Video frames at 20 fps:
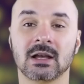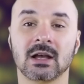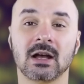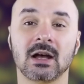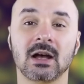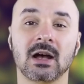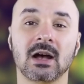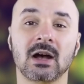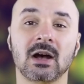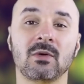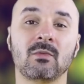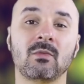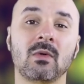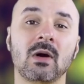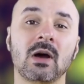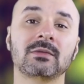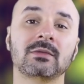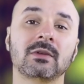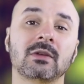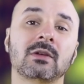
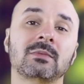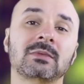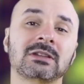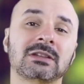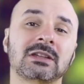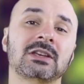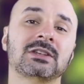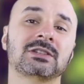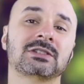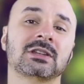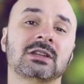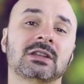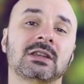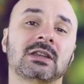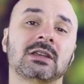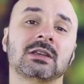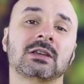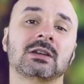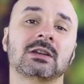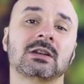One recommendation
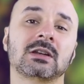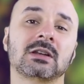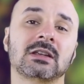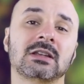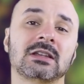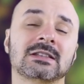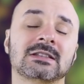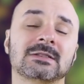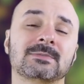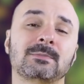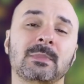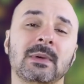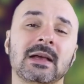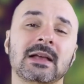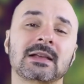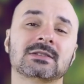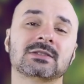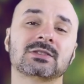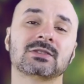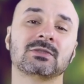here is
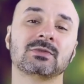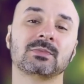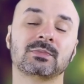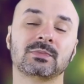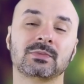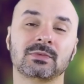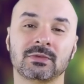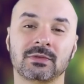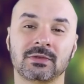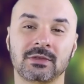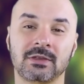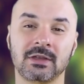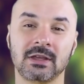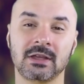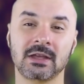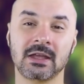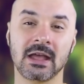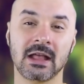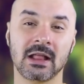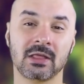best to put
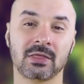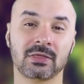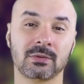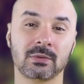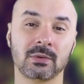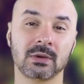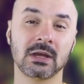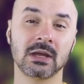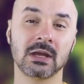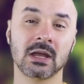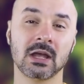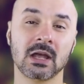the L3